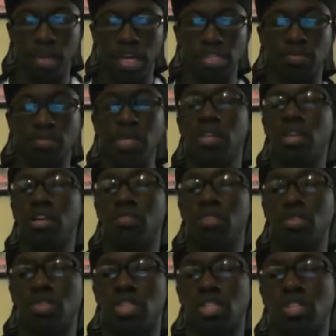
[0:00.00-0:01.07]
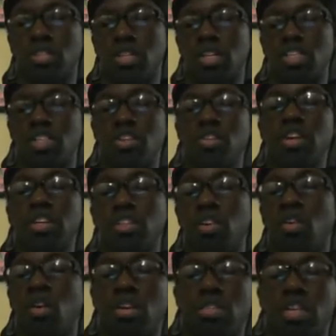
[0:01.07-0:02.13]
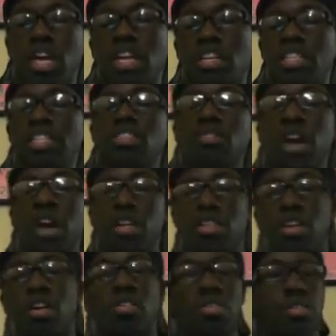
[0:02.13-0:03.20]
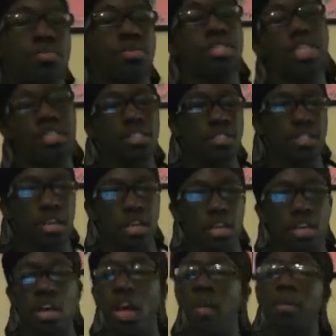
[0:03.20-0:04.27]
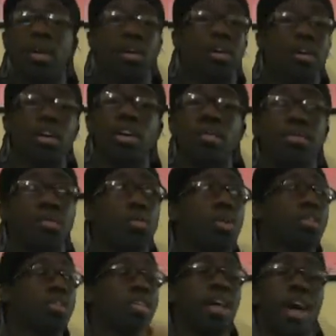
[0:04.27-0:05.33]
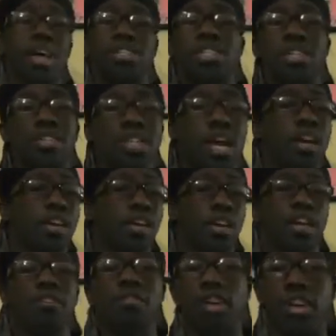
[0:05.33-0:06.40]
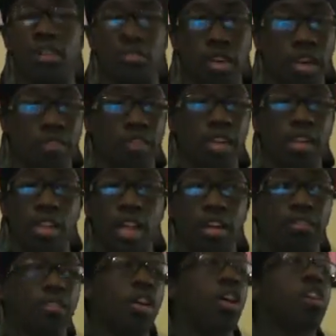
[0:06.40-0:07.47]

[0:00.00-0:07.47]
and speaking of Lucius, because during this whole altercation, he tried to talk some sense into her, but her and her boys, they hightailed it out there and they fucking ran for their life.